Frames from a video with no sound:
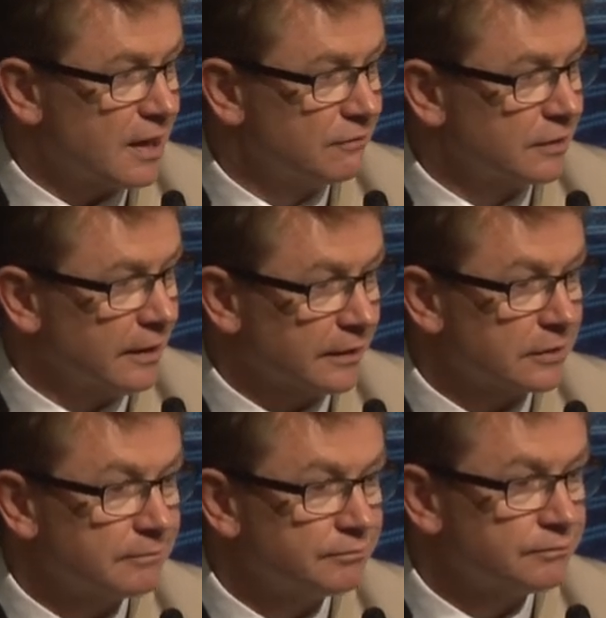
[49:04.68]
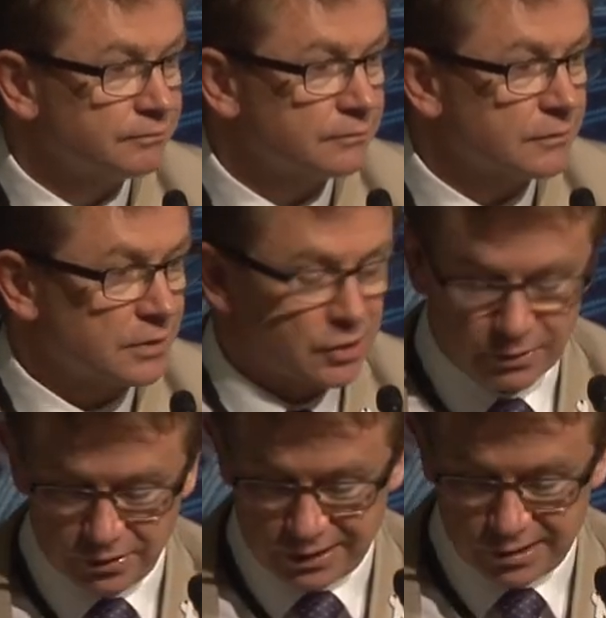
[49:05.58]
advocate to
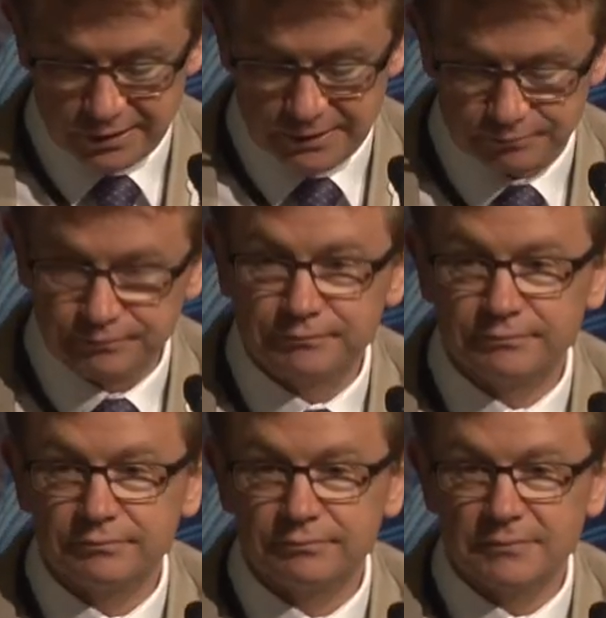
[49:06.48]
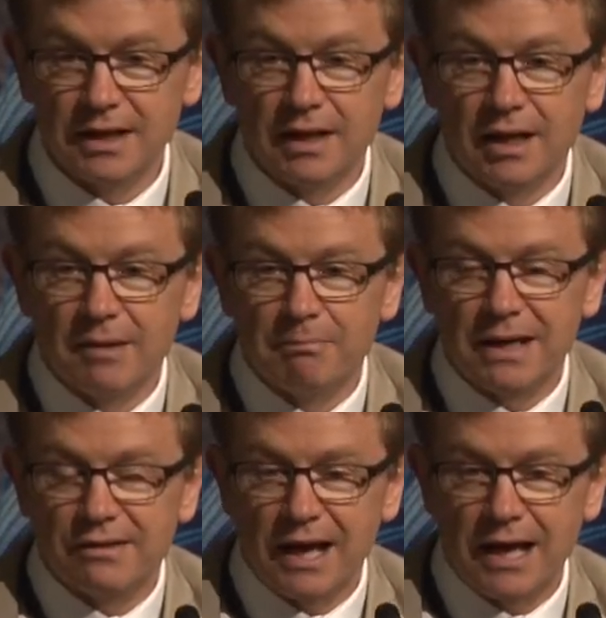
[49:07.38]
address it.
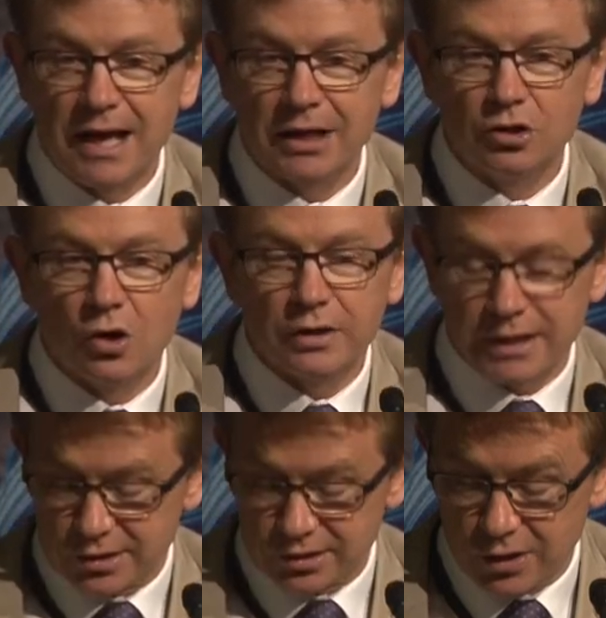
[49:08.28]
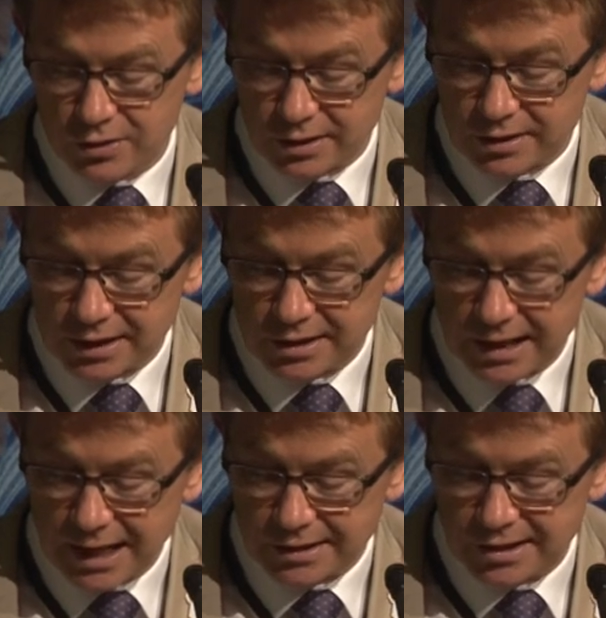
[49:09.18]
But they are not excuses, as
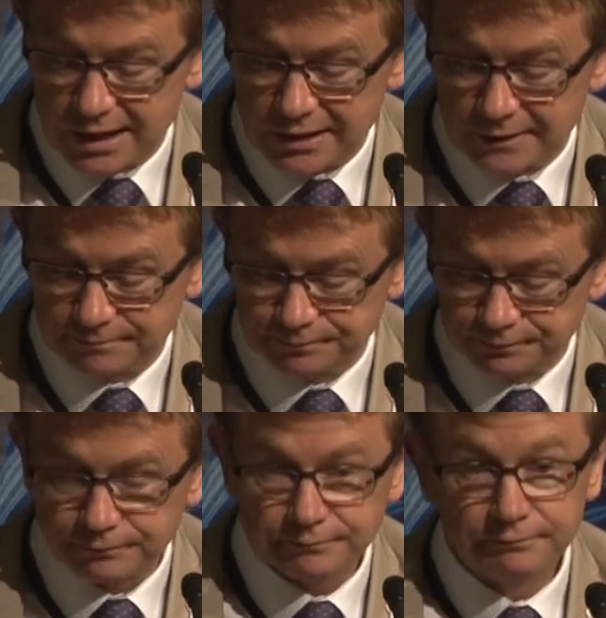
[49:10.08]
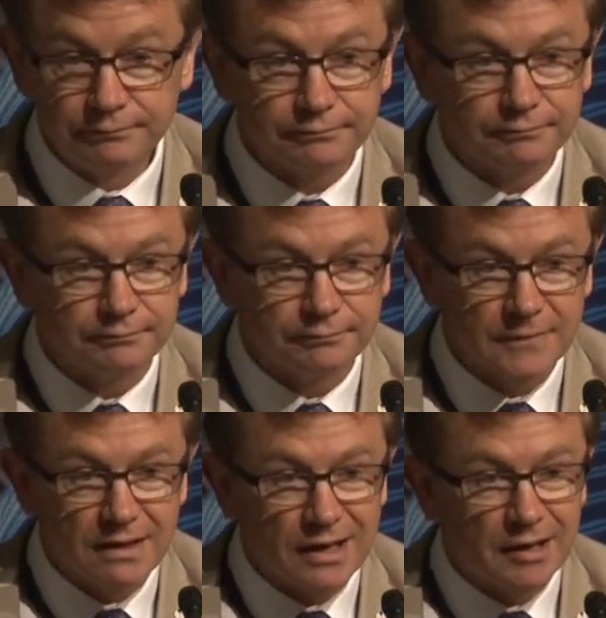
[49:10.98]
Kate said.
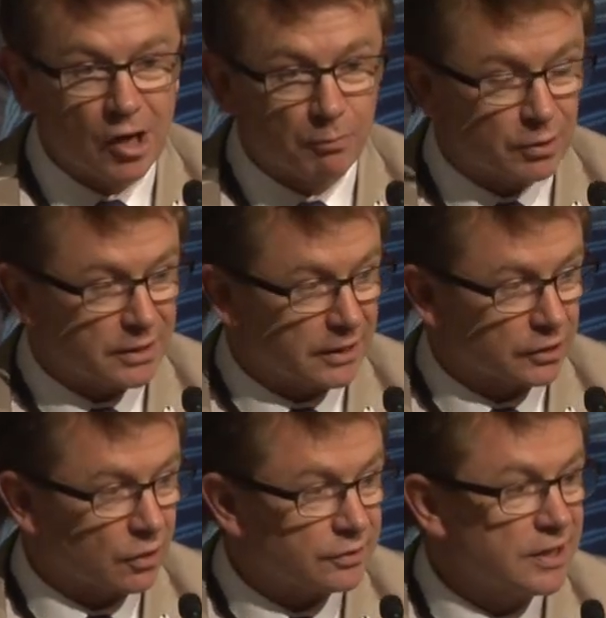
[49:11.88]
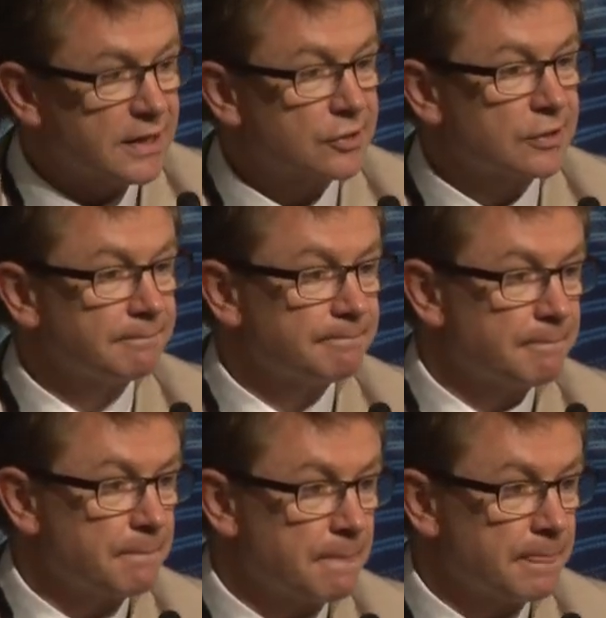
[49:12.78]
They help put it in a context,
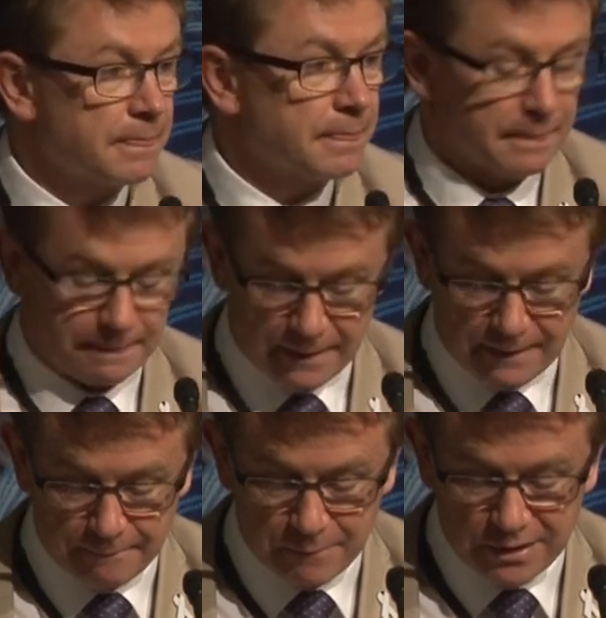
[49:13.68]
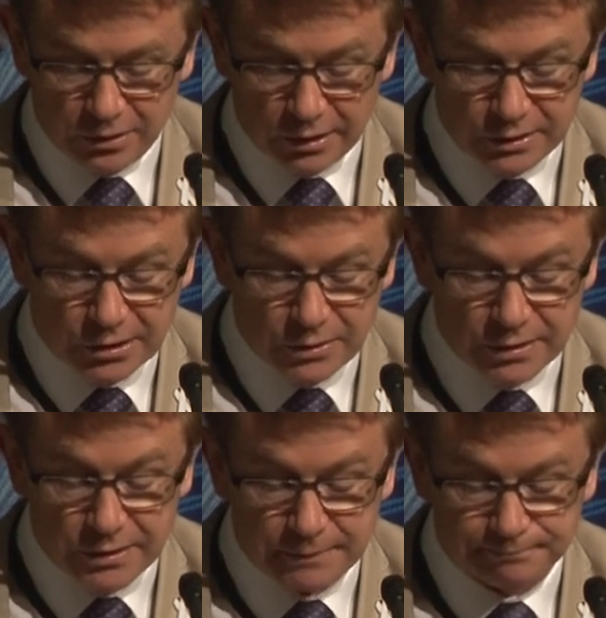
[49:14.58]
but they're not
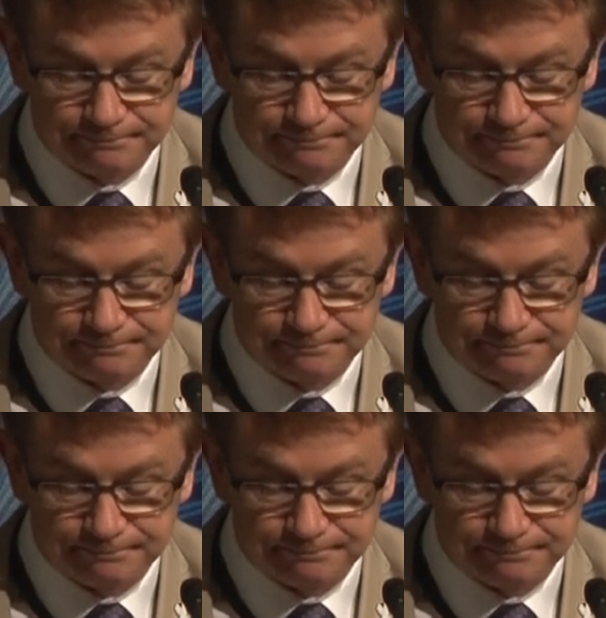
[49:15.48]
excuses.